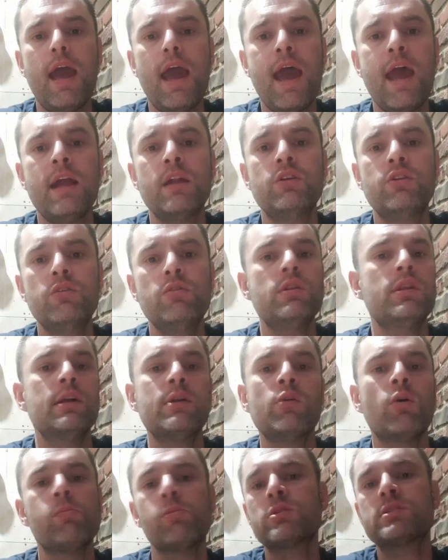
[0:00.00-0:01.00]
and do the
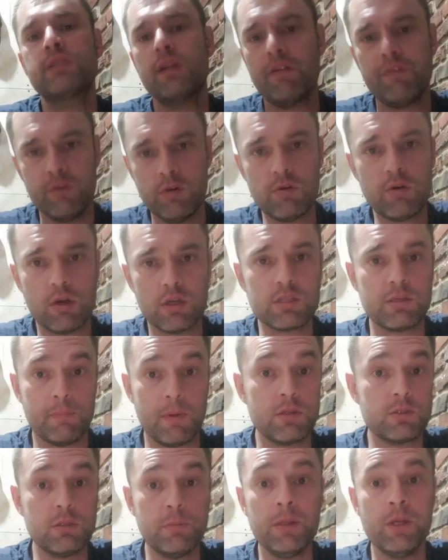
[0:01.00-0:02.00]
normal stuff you are
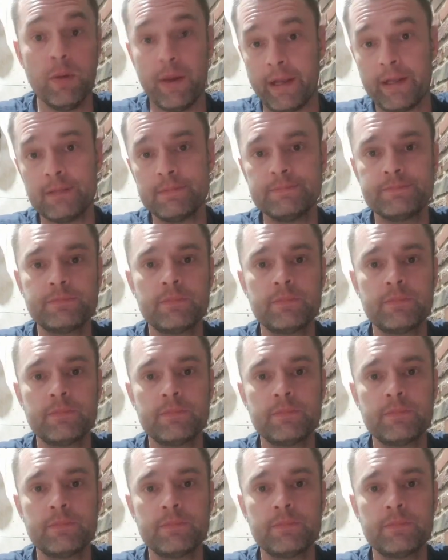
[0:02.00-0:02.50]
supposed to be doing.